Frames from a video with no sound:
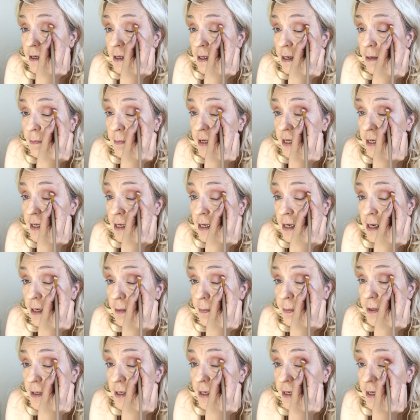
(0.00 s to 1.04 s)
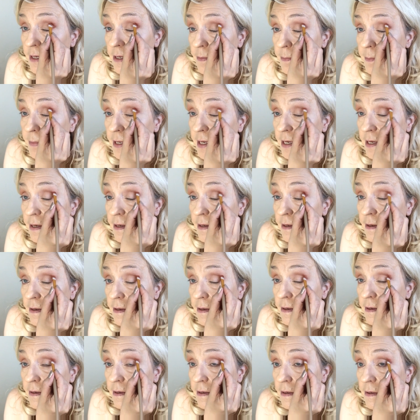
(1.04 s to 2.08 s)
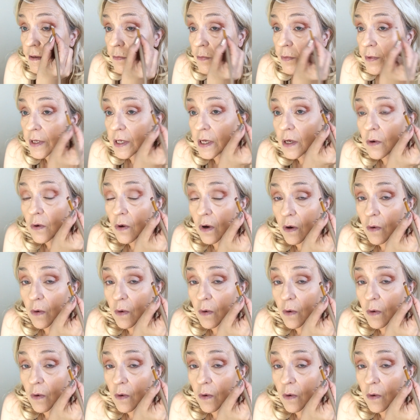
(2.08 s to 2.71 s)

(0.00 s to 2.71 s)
Coming up a little bit. We know,